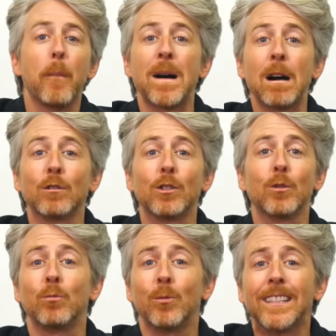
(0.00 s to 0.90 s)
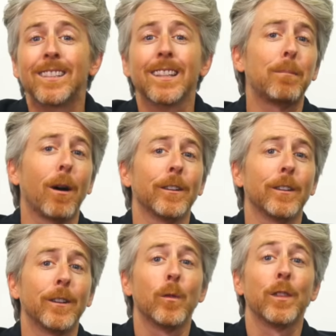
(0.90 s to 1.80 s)
Mountain Dew recently
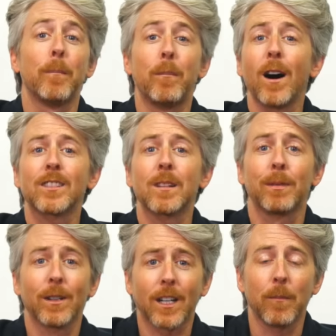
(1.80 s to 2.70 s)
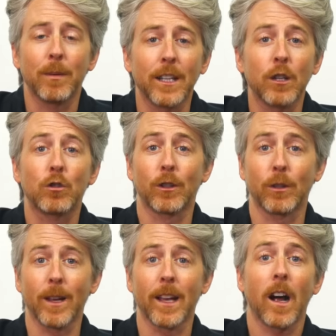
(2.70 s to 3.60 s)
partnered with the Boston Beer Company to
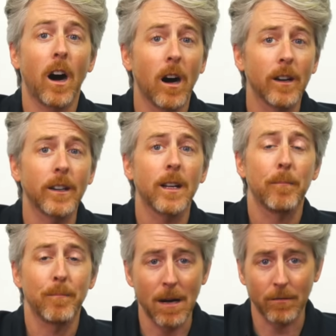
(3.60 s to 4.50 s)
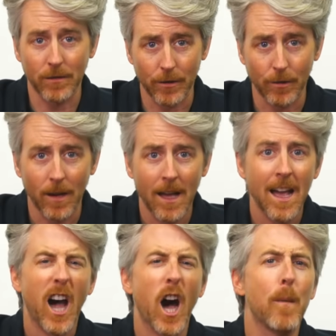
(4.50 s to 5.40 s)
create Hard Mountain Dew,
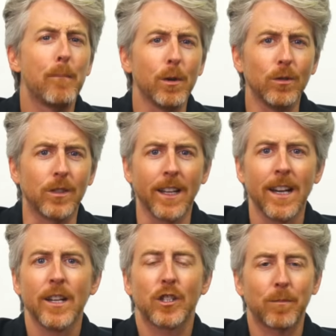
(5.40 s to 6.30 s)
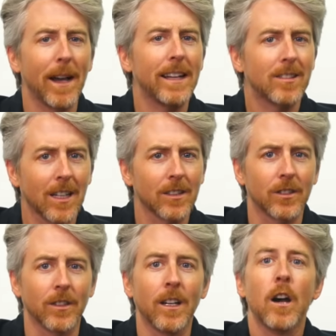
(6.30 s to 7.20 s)
a boozy, spiked
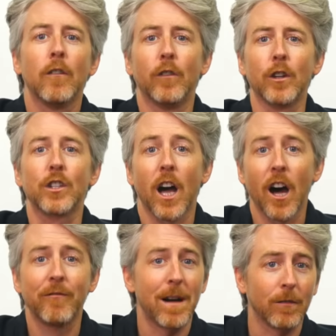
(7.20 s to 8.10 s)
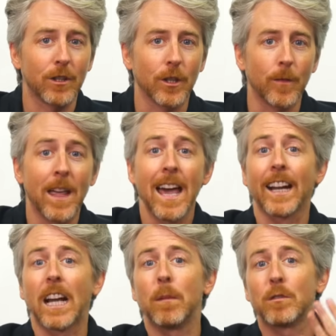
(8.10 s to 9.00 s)
seltzer version of Mountain Dew. And
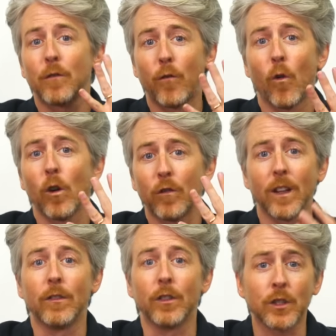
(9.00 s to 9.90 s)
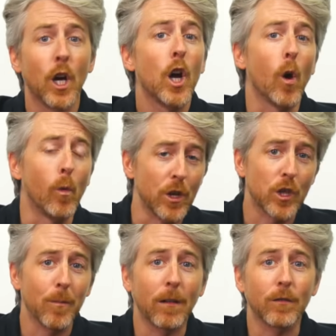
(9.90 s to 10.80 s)
it comes in 4 flavors.
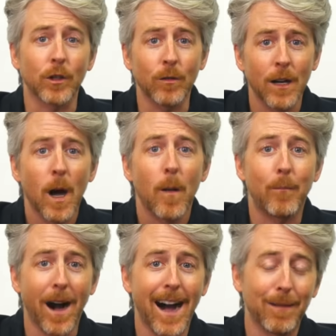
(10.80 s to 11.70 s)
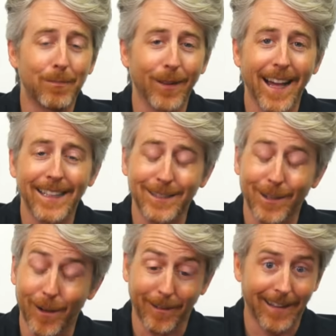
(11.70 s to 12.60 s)
Original Mountain Dew, Baja Blast,
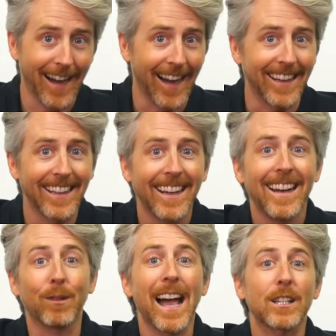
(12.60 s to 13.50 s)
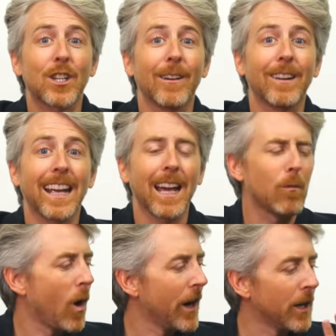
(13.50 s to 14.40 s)
oh God, black cherry, and
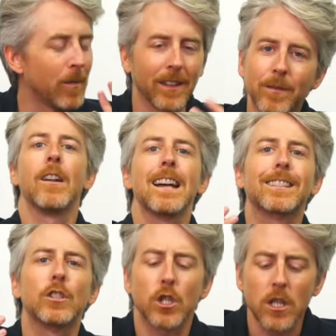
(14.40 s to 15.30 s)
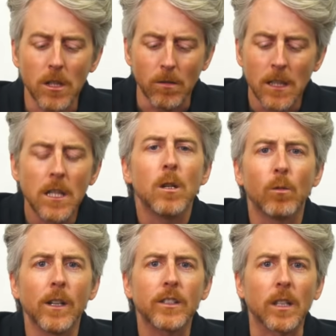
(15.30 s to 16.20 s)
watermelon. You're asking, Joe,
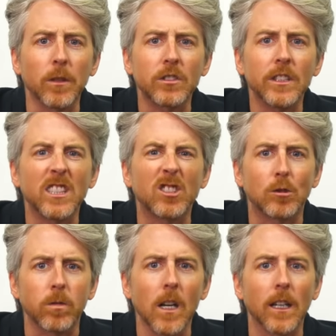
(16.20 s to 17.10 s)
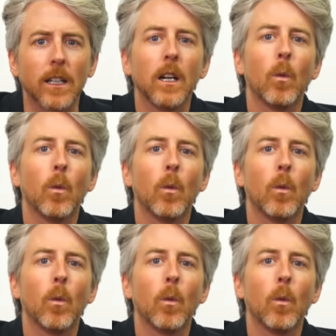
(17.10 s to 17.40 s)
where is it? I want to see you get drunk.